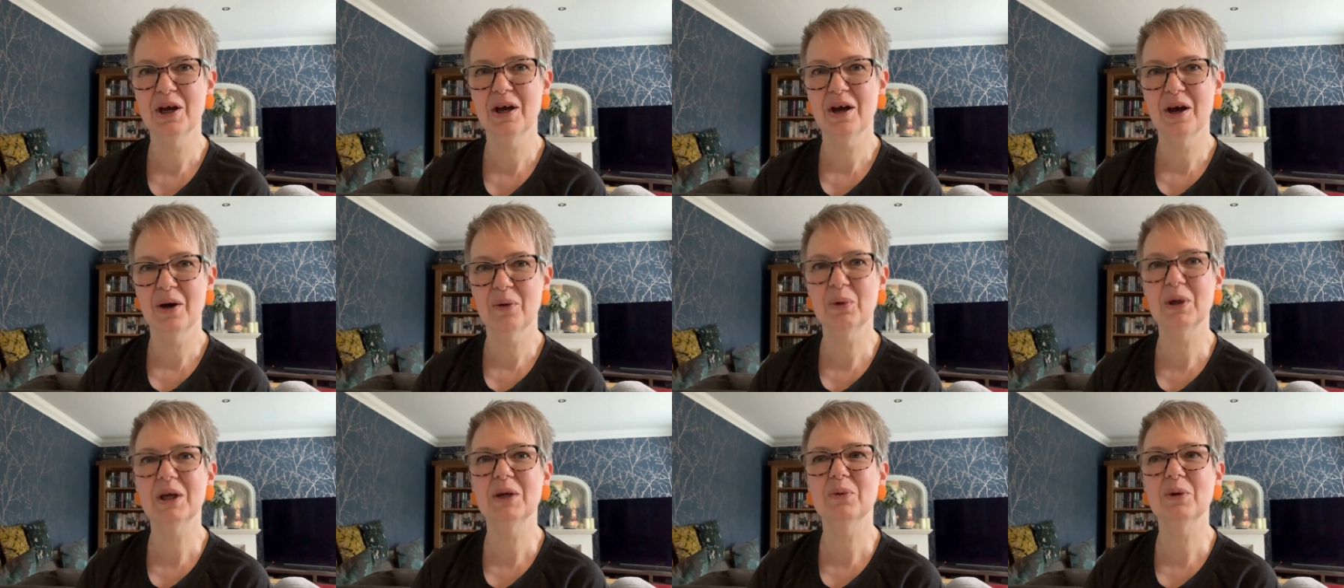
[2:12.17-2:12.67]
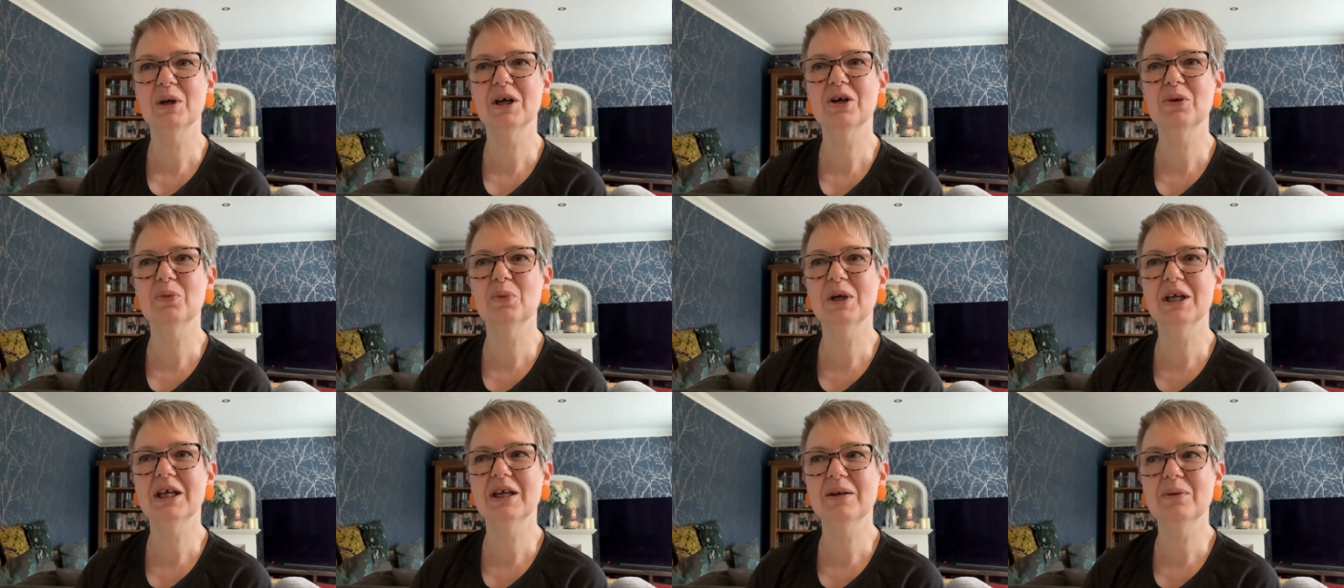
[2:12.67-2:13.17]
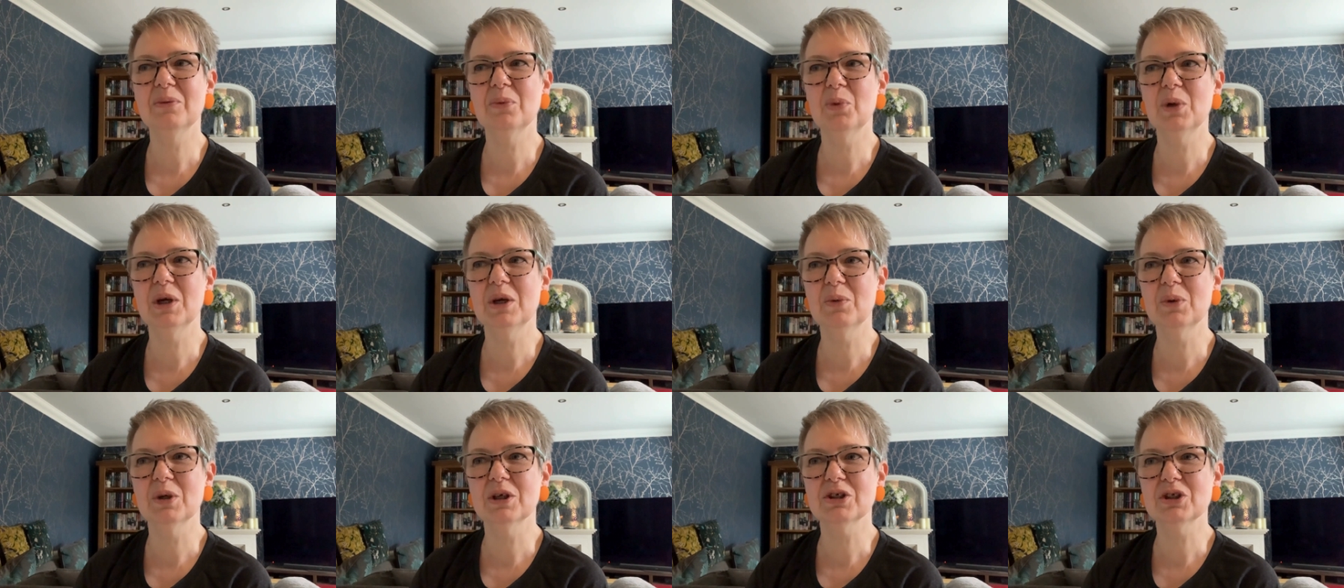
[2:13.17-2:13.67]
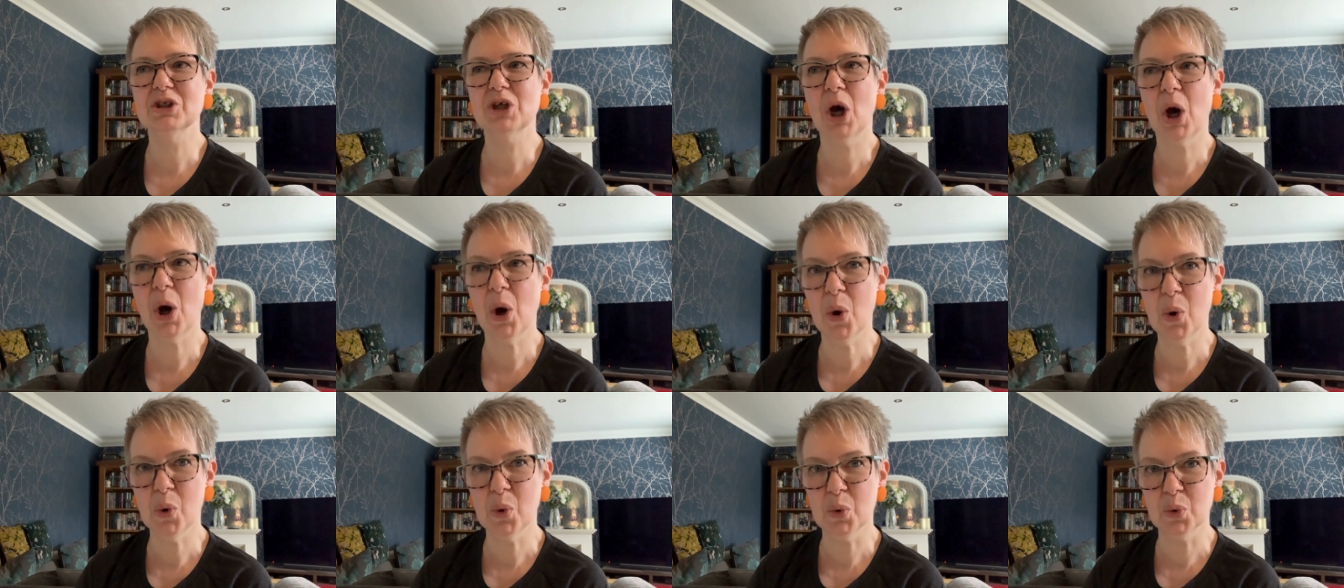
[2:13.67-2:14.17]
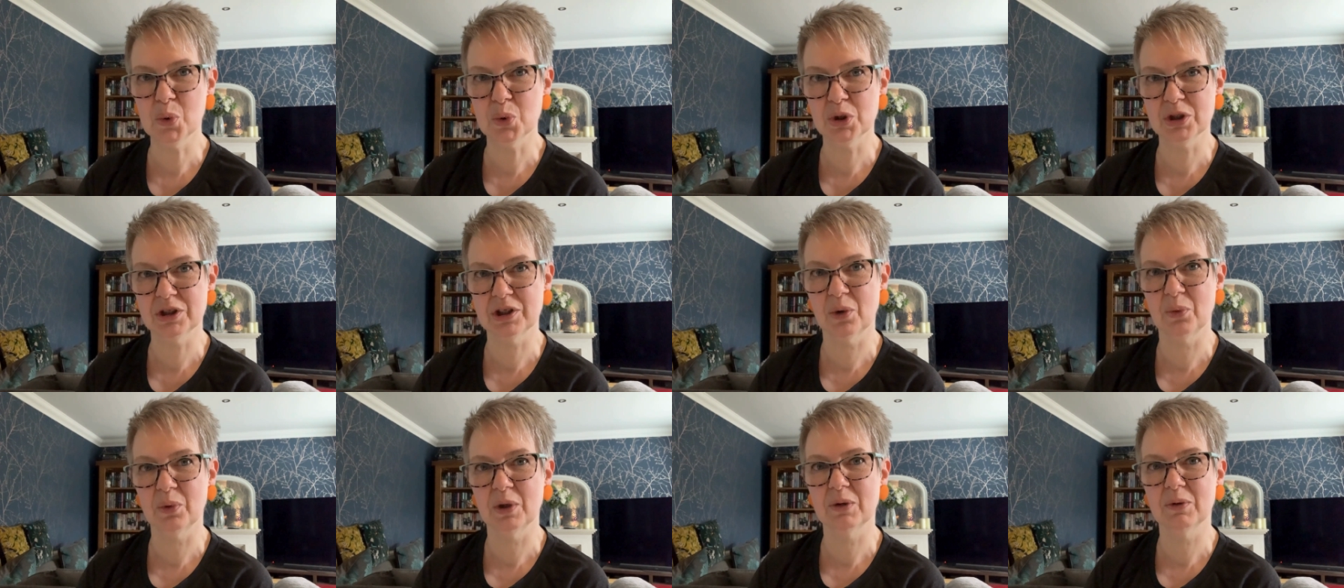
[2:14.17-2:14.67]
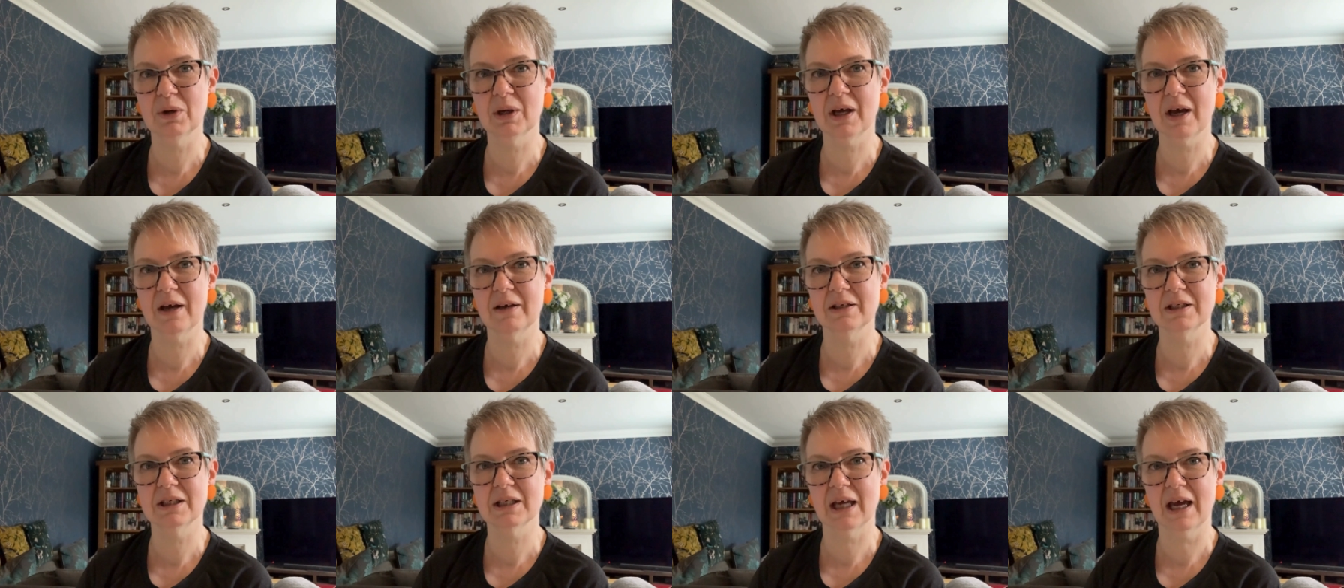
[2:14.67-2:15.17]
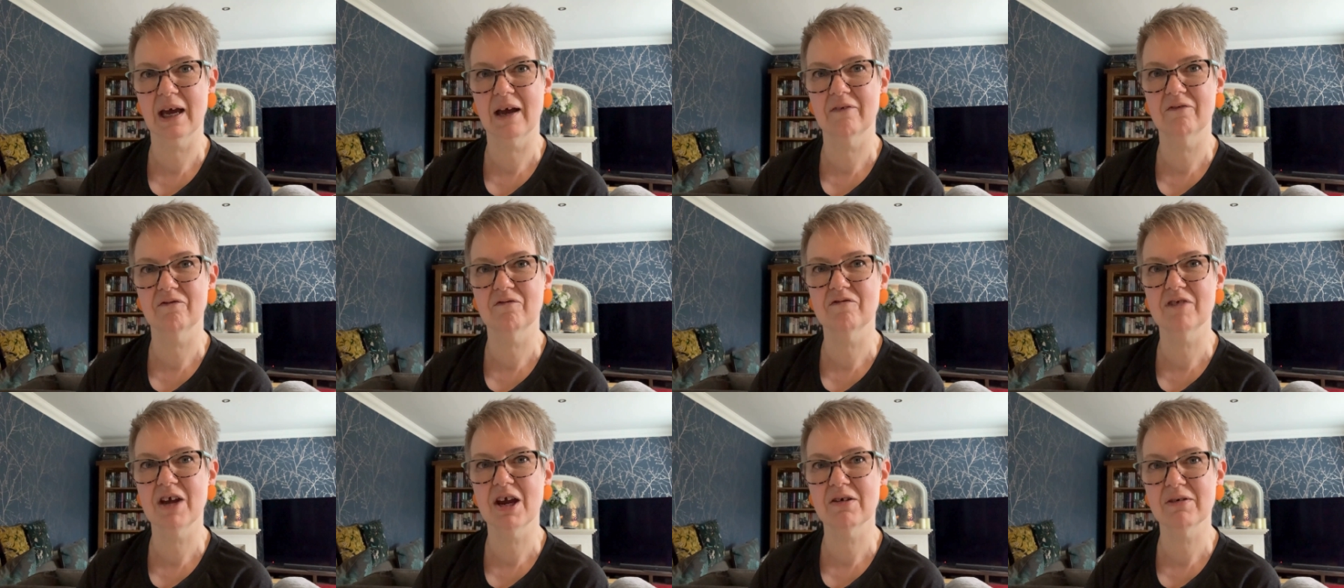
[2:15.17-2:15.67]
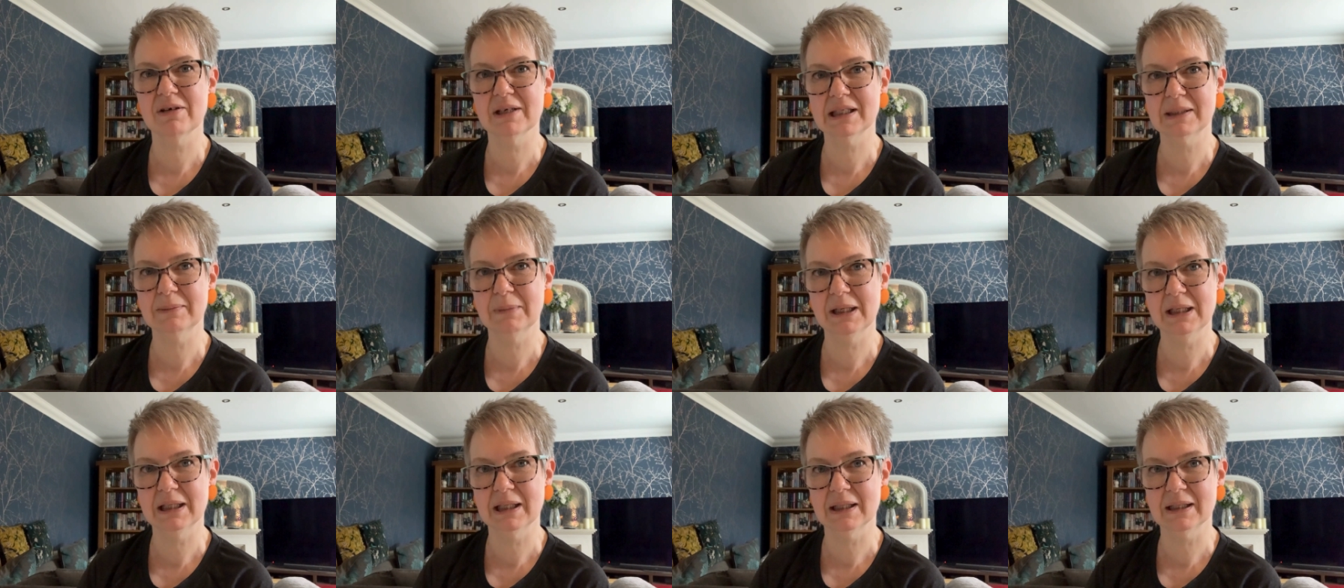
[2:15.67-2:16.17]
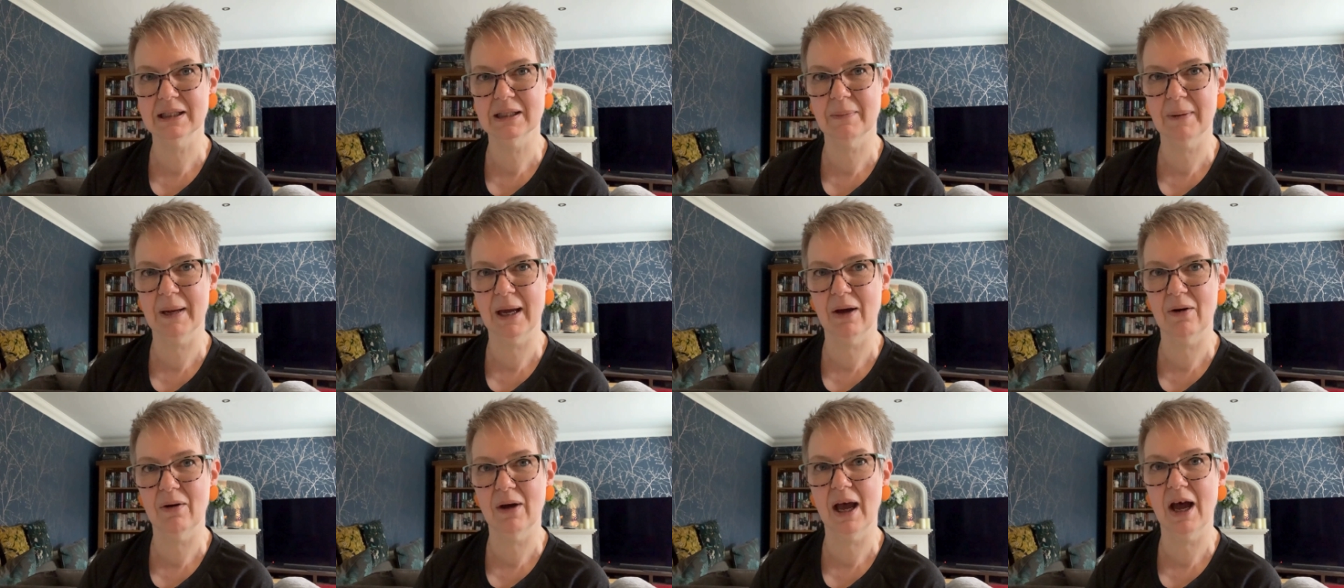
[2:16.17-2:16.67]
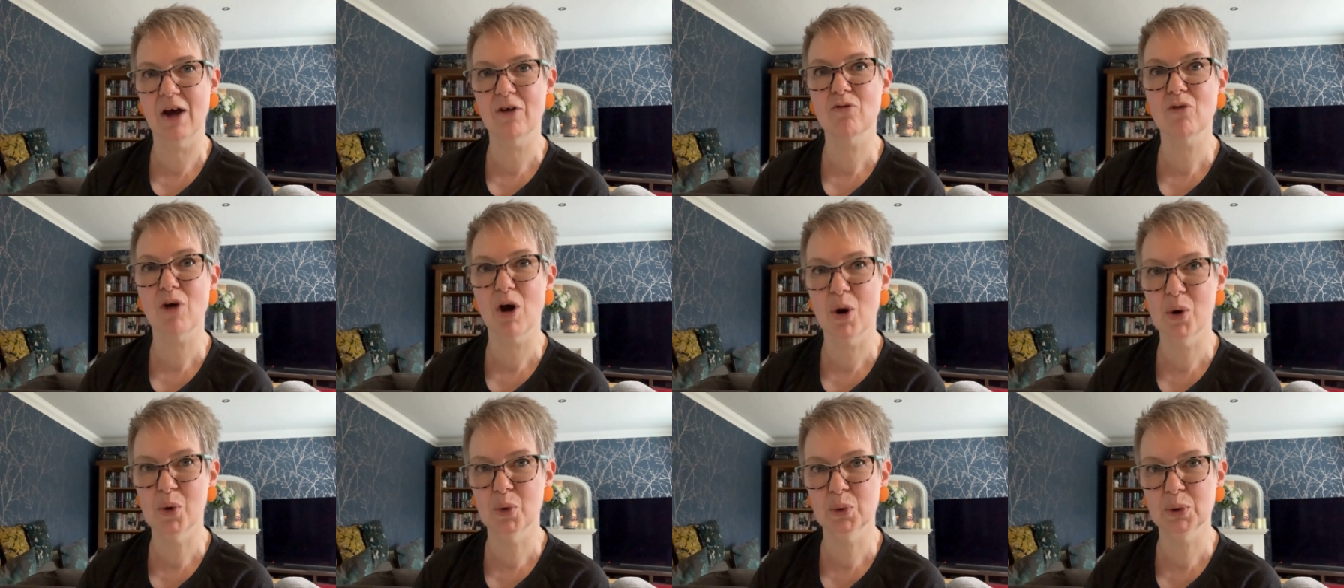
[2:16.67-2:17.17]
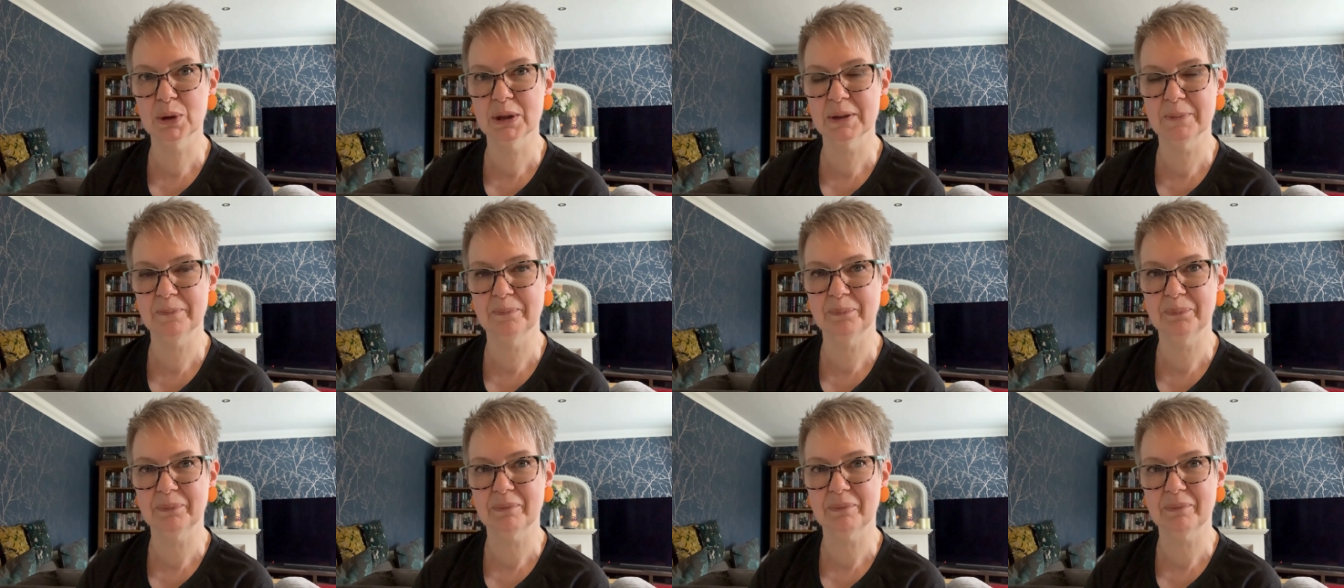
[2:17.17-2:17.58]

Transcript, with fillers: we were told that we were going to have various meetings about our roles.